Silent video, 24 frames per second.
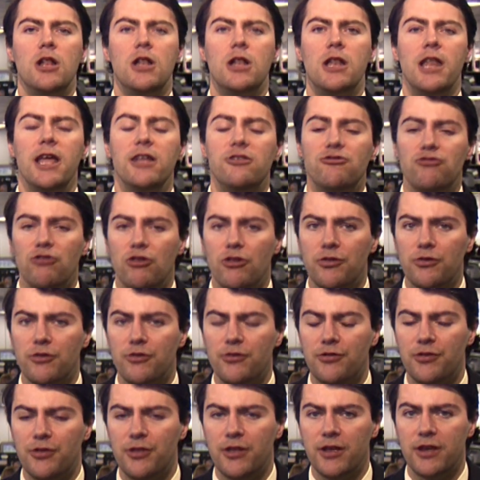Later
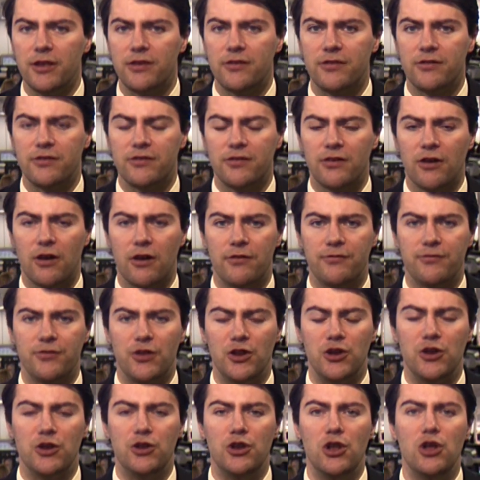on this
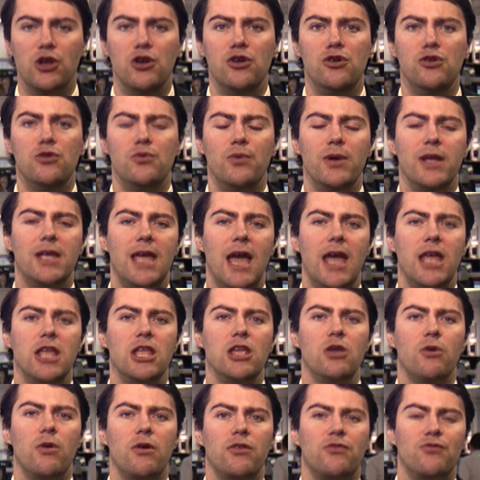afternoon we get
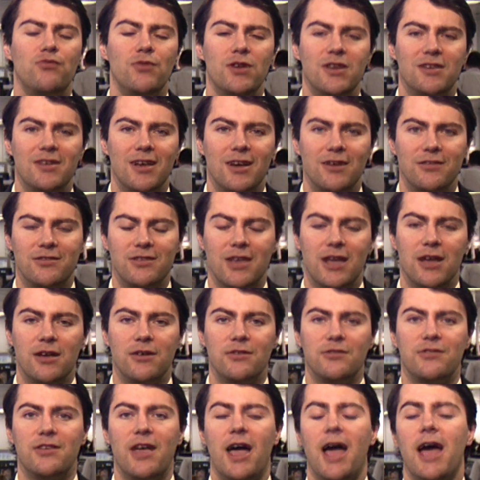US retail sales